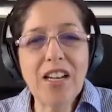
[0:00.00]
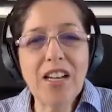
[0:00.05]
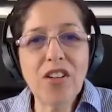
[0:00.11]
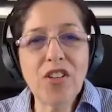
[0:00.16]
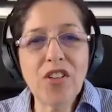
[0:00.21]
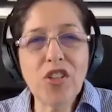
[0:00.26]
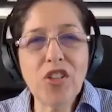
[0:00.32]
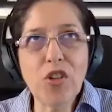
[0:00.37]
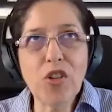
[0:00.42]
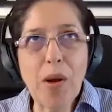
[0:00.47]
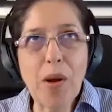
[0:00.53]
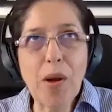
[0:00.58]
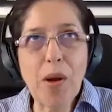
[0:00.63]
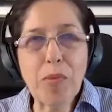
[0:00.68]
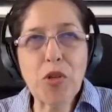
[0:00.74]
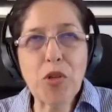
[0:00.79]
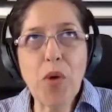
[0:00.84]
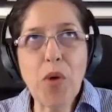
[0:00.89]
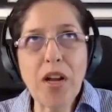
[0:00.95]
And you're
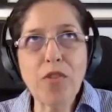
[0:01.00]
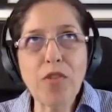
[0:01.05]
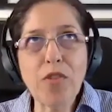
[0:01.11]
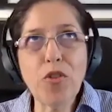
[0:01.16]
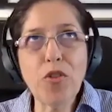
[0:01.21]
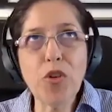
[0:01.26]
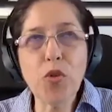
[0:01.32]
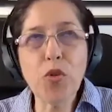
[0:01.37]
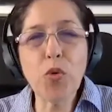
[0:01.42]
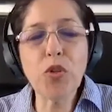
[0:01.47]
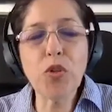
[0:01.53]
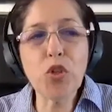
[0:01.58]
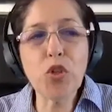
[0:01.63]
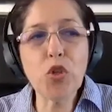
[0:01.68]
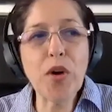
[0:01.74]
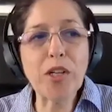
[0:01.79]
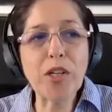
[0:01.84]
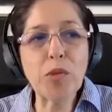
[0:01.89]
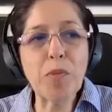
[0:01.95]
absolutely right. If you're going to
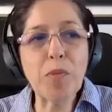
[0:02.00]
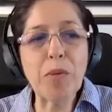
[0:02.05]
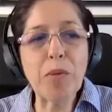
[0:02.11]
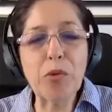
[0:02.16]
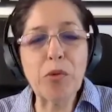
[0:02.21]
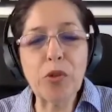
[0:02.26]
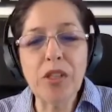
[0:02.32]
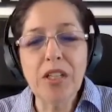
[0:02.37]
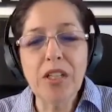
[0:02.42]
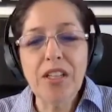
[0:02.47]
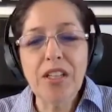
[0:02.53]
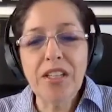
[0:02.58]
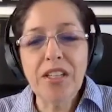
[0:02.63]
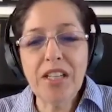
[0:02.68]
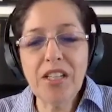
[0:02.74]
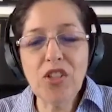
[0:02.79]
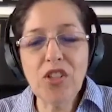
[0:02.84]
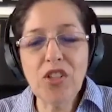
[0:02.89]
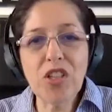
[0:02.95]
attract people
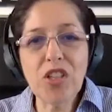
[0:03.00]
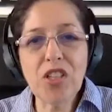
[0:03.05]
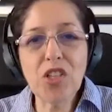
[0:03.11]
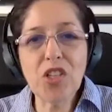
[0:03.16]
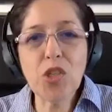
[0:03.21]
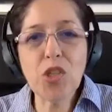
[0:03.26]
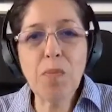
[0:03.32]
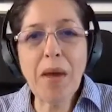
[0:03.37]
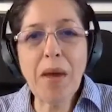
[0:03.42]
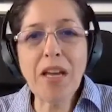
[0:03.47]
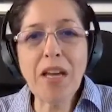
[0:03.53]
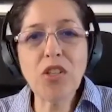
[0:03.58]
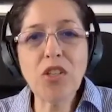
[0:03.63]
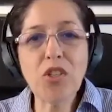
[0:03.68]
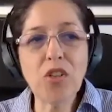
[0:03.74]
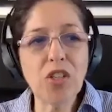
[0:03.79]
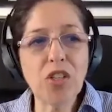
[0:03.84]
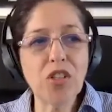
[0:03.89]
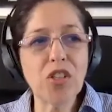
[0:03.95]
into this space,
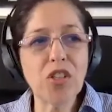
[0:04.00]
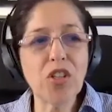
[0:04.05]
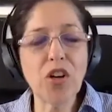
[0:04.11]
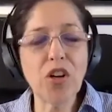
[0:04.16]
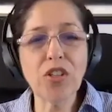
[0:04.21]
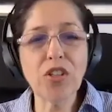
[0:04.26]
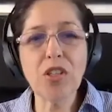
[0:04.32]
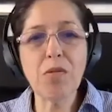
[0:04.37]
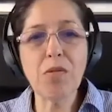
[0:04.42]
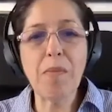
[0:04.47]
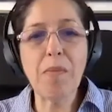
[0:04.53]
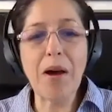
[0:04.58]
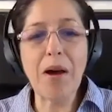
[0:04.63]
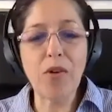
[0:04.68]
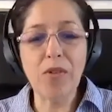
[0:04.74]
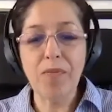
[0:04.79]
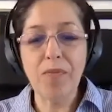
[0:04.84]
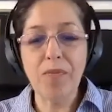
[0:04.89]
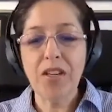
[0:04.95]
you need to talk to them
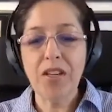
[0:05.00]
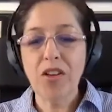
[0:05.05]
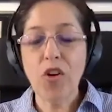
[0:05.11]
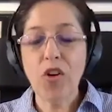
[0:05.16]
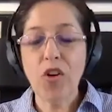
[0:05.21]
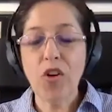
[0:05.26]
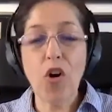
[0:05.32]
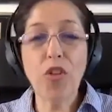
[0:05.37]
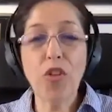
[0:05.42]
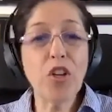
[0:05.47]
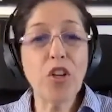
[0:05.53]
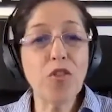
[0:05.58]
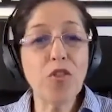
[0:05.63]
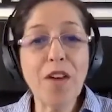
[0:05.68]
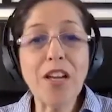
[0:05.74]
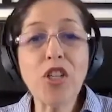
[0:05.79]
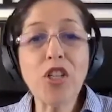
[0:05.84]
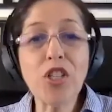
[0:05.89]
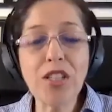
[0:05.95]
about all the
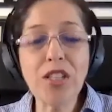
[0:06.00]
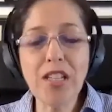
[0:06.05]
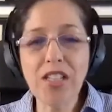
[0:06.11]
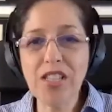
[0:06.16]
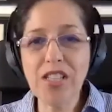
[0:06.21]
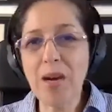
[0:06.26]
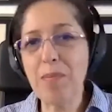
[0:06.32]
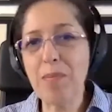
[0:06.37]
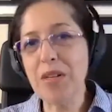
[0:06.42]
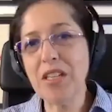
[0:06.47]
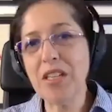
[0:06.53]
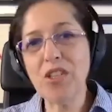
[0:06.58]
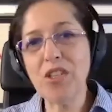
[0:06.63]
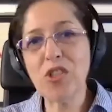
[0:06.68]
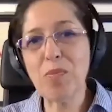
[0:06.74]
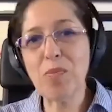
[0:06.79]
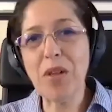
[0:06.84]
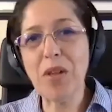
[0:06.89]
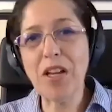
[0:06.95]
innovation that's happening in
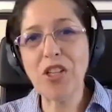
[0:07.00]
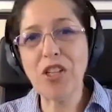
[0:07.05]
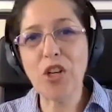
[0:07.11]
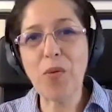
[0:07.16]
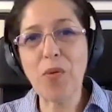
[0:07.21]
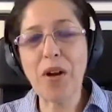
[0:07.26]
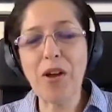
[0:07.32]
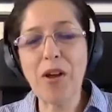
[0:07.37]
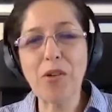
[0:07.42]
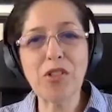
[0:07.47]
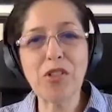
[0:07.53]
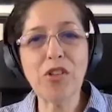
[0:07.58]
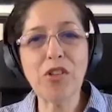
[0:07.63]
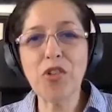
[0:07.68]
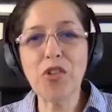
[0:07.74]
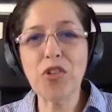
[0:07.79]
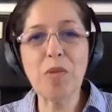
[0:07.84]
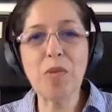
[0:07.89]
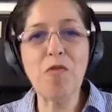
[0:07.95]
supply chain right now. So
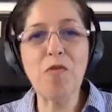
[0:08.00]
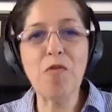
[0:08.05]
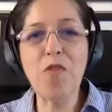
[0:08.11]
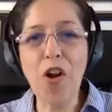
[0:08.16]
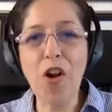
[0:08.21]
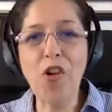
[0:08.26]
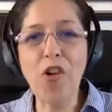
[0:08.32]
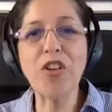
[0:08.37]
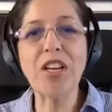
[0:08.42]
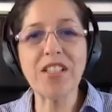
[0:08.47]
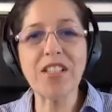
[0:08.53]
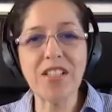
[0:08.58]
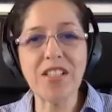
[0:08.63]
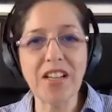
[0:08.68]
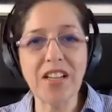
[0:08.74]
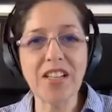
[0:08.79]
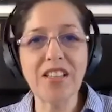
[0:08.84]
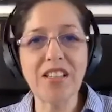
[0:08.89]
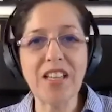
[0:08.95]
there's some very
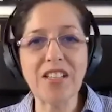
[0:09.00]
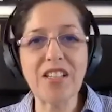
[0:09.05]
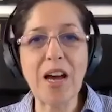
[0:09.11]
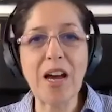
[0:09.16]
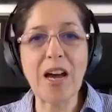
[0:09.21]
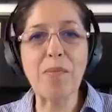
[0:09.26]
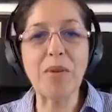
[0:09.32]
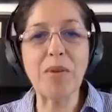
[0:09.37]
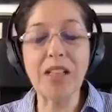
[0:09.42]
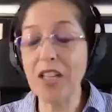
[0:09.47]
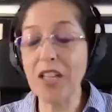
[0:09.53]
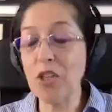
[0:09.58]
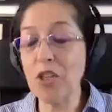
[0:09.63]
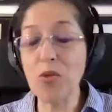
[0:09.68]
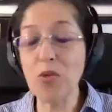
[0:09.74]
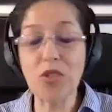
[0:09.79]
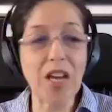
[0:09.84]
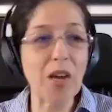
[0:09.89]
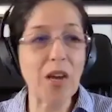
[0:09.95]
exciting things happening, like you
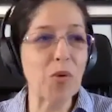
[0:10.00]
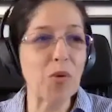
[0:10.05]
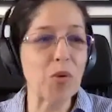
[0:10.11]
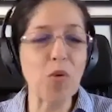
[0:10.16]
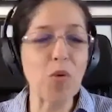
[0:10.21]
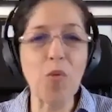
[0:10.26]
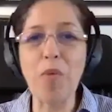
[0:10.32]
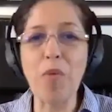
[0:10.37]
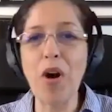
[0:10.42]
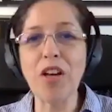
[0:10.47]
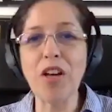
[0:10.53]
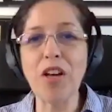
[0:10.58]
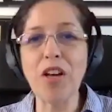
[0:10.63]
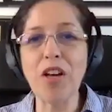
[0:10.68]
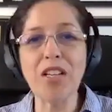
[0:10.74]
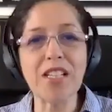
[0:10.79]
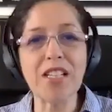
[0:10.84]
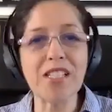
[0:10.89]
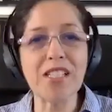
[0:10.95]
say, with
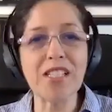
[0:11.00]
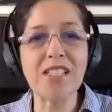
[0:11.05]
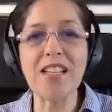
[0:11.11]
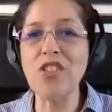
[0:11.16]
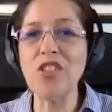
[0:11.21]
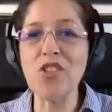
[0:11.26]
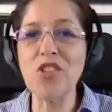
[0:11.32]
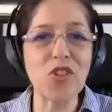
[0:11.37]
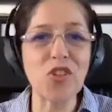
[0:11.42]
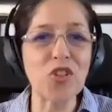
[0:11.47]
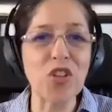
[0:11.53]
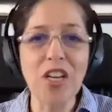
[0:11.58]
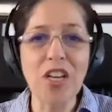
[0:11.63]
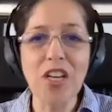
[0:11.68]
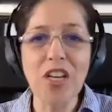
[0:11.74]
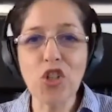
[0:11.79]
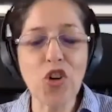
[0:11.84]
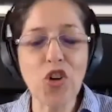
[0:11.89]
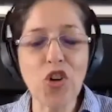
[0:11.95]
robotics, sensors,
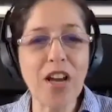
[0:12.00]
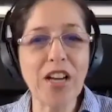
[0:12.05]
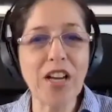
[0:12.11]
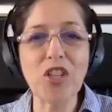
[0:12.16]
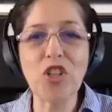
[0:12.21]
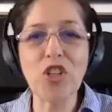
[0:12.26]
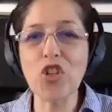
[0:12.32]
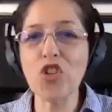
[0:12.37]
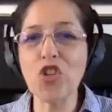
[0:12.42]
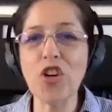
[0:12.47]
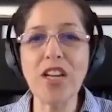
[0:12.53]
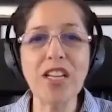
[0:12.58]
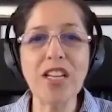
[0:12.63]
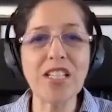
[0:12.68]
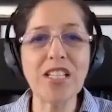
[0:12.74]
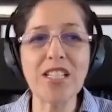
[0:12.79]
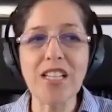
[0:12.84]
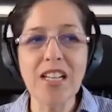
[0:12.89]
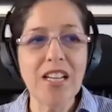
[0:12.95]
track and
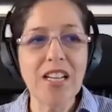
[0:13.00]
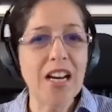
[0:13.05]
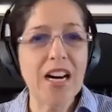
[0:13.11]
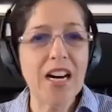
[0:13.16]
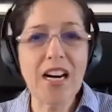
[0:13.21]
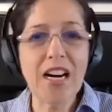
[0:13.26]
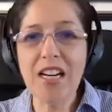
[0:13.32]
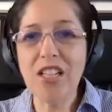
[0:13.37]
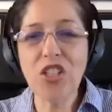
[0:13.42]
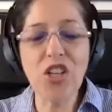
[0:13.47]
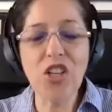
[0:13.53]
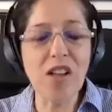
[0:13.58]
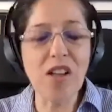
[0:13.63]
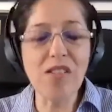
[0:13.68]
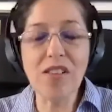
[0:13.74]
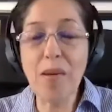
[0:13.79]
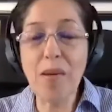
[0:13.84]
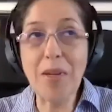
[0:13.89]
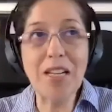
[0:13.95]
trace. I
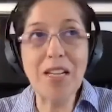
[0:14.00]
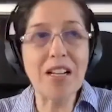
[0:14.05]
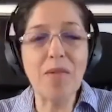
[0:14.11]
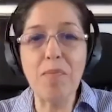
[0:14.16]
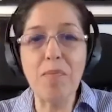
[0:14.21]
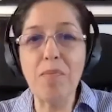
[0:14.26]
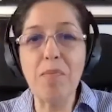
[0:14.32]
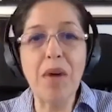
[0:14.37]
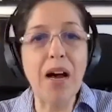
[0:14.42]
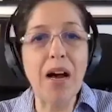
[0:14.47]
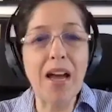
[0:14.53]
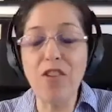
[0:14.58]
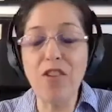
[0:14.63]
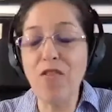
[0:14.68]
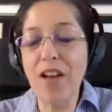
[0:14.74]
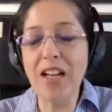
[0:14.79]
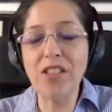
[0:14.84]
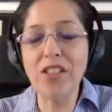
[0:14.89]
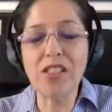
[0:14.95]
mean,
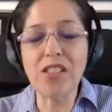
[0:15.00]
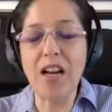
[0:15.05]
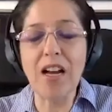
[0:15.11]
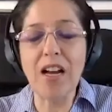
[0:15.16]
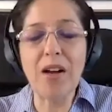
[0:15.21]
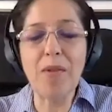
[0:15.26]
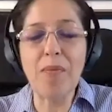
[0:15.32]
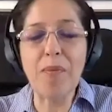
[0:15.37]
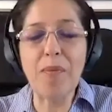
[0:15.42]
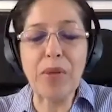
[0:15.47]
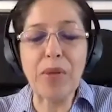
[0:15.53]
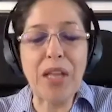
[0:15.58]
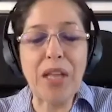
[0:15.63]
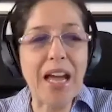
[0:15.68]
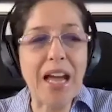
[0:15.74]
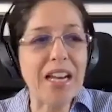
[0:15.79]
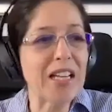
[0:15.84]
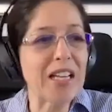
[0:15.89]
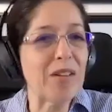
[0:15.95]
advanced
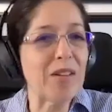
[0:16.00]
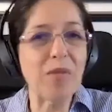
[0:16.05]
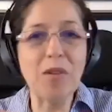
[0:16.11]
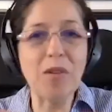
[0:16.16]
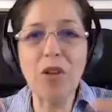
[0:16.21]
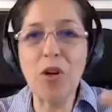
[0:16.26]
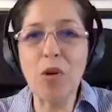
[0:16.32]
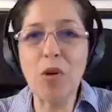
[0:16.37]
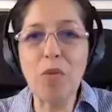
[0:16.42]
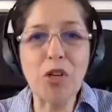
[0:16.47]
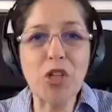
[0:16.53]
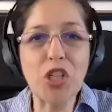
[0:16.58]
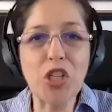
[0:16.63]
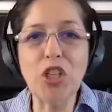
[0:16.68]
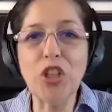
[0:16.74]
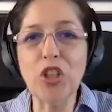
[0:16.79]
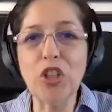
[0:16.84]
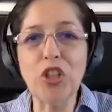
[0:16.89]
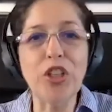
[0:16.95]
planning, you know,
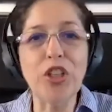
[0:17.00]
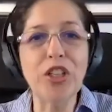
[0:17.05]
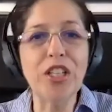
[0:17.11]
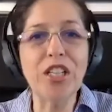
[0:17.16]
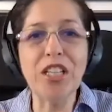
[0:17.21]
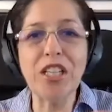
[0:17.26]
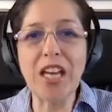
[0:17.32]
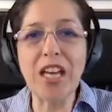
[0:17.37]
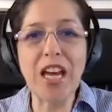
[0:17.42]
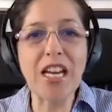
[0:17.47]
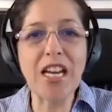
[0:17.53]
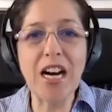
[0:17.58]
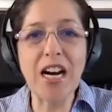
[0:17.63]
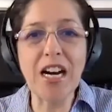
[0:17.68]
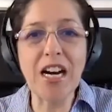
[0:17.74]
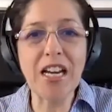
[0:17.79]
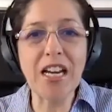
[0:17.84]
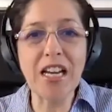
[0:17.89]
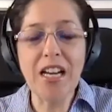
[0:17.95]
machine learning,
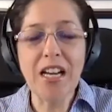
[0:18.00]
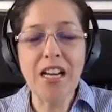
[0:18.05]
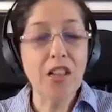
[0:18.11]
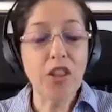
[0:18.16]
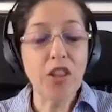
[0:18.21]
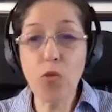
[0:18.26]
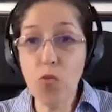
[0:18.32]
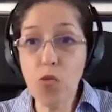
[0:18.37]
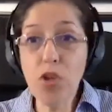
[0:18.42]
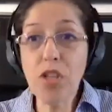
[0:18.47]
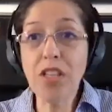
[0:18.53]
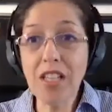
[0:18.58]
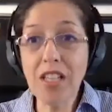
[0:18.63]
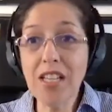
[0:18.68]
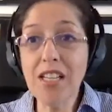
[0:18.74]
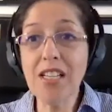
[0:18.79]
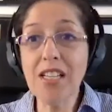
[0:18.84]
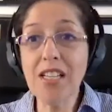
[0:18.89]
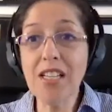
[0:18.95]
AI. That really
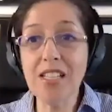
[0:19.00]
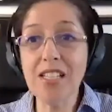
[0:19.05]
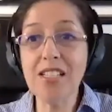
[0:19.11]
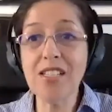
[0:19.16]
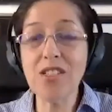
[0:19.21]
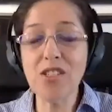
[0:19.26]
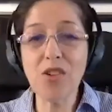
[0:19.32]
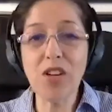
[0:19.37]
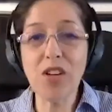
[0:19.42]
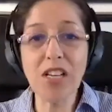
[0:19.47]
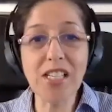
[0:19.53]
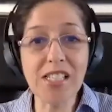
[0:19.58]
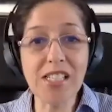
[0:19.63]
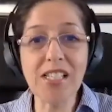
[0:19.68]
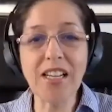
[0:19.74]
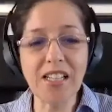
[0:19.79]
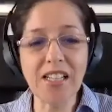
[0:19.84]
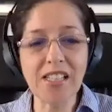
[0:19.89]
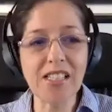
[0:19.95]
is
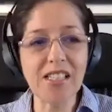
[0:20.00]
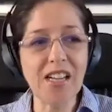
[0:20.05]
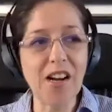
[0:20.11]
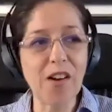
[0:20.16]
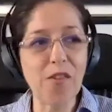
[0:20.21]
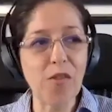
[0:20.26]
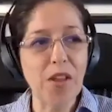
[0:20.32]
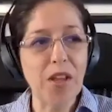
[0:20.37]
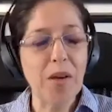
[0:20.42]
exciting stuff.